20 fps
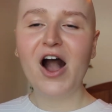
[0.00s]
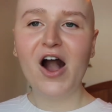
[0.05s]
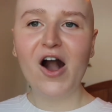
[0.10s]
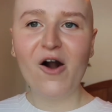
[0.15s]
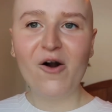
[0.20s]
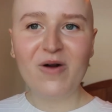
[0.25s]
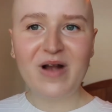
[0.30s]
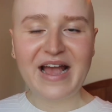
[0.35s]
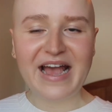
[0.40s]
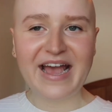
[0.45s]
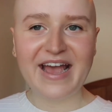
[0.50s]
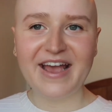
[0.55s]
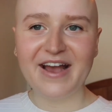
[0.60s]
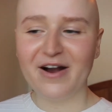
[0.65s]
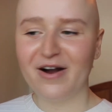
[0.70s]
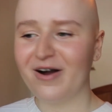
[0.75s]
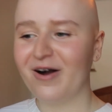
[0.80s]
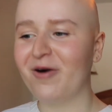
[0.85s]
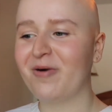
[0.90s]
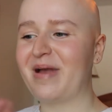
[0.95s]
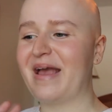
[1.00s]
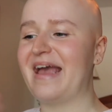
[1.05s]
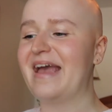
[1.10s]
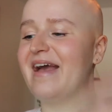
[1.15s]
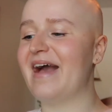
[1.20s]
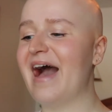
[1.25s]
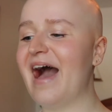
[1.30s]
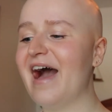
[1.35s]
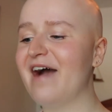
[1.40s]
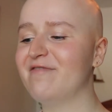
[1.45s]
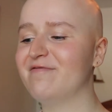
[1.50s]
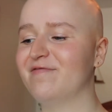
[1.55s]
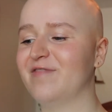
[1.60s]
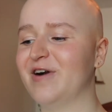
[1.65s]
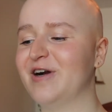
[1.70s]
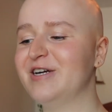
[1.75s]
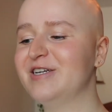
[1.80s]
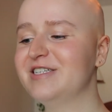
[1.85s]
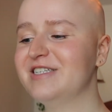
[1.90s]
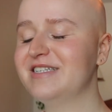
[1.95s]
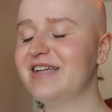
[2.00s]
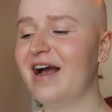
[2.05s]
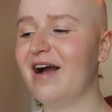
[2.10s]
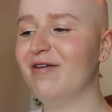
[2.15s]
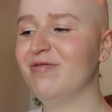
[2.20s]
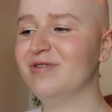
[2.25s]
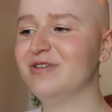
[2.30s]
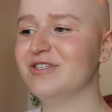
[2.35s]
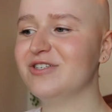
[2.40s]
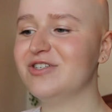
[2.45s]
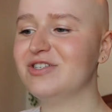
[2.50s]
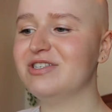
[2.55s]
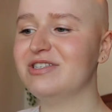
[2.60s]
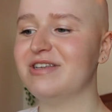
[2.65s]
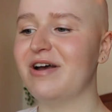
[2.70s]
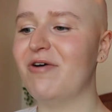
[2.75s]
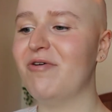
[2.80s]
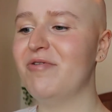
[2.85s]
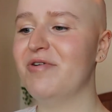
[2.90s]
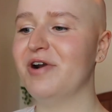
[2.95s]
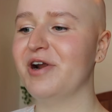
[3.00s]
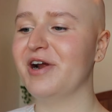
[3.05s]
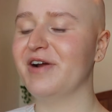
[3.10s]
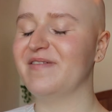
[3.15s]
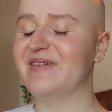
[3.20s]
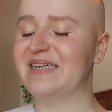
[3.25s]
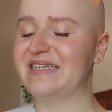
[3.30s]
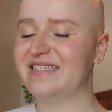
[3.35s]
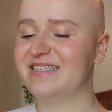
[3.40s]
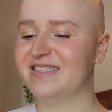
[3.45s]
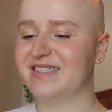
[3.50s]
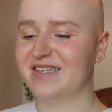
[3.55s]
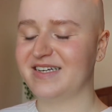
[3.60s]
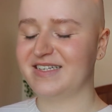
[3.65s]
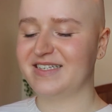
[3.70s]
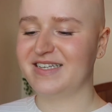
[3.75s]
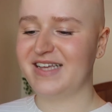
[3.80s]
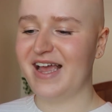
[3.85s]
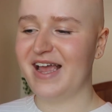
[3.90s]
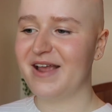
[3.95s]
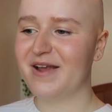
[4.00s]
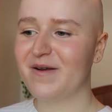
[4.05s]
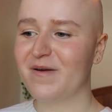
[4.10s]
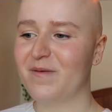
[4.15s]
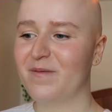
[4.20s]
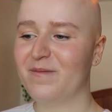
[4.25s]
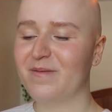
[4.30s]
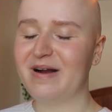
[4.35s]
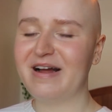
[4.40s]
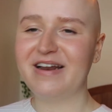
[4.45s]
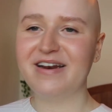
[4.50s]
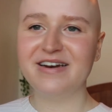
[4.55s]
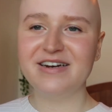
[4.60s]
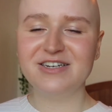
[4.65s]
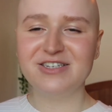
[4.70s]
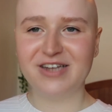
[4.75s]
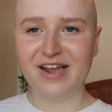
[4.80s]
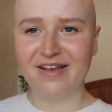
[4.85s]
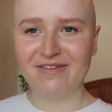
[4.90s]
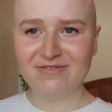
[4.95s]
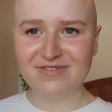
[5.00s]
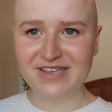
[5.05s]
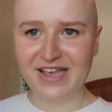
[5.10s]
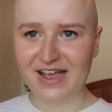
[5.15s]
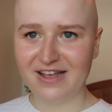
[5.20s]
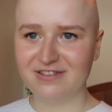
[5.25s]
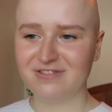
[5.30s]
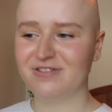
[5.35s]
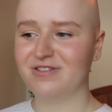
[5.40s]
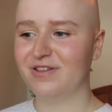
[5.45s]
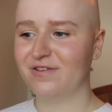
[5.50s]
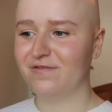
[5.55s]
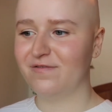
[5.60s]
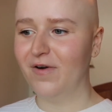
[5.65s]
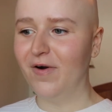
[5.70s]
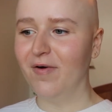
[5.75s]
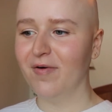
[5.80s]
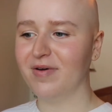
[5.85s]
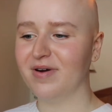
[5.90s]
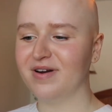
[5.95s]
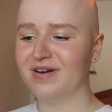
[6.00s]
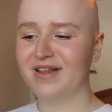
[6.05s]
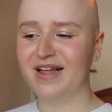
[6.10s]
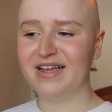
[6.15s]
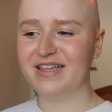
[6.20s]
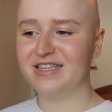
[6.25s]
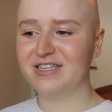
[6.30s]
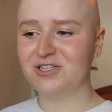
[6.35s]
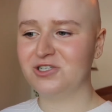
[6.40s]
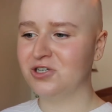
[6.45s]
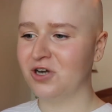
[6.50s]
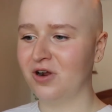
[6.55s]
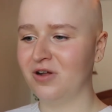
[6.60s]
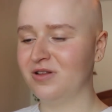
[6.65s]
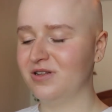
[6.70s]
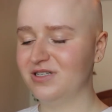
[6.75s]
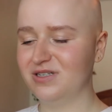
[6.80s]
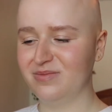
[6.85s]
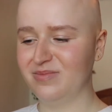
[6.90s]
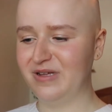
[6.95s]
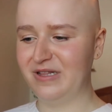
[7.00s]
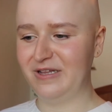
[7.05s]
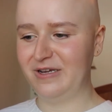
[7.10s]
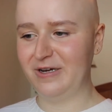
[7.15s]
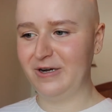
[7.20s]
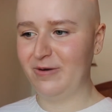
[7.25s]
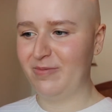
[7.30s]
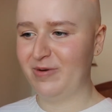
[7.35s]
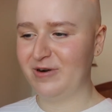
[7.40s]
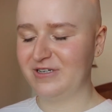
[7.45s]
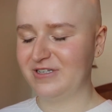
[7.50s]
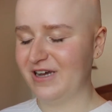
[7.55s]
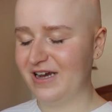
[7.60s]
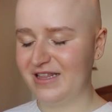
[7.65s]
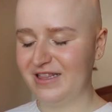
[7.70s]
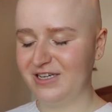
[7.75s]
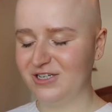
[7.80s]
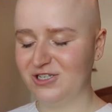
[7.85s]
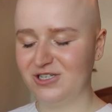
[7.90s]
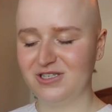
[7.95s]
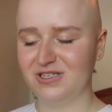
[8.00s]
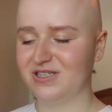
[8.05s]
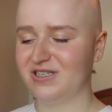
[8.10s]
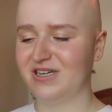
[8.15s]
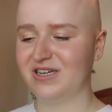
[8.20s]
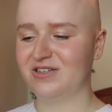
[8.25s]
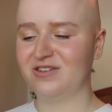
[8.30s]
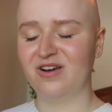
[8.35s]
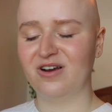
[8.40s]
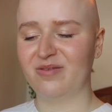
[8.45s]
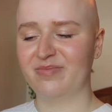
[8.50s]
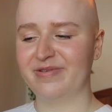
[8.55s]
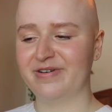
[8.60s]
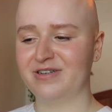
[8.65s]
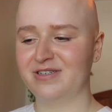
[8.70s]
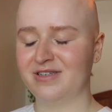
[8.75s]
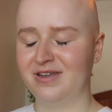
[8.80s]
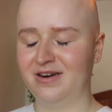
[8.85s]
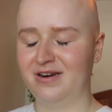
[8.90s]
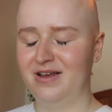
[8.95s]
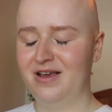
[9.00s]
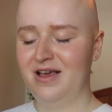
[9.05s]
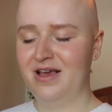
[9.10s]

Okay, okay. At first, I was so nervous because, like, when James answered the phone, like, this Charli D'Amelio person, I think she's a TikTok person,